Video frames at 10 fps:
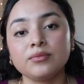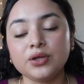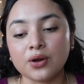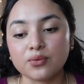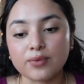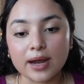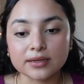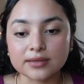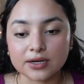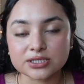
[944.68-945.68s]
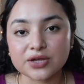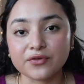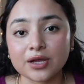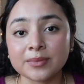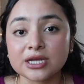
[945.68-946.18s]
you know, write letters of
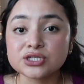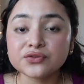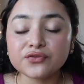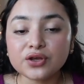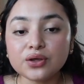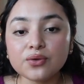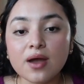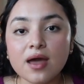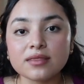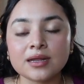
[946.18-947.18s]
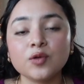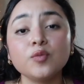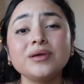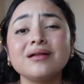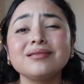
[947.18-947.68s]
recommendation for you, then it
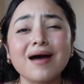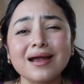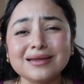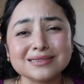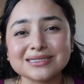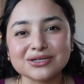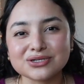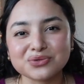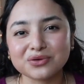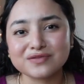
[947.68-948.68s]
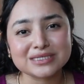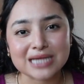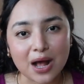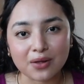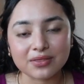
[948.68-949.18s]
will be a lot easier sort of
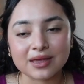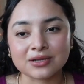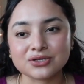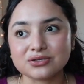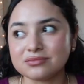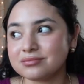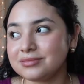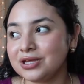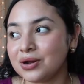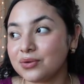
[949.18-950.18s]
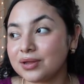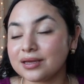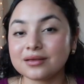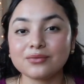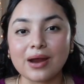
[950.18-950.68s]
sell than, you know, like
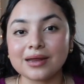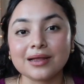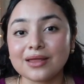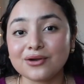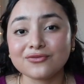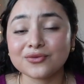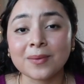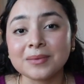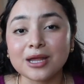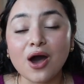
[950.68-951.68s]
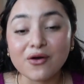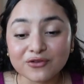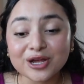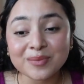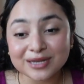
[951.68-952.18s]
writing a letter of
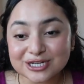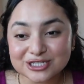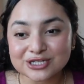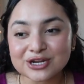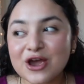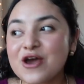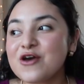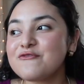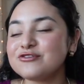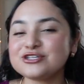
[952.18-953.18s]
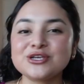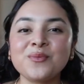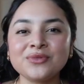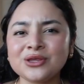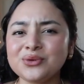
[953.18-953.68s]
recommendation for
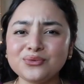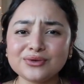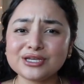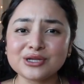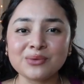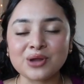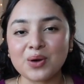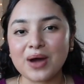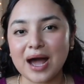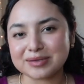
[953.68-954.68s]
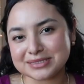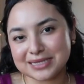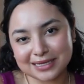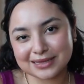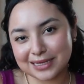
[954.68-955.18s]
someone that you really don't know outside the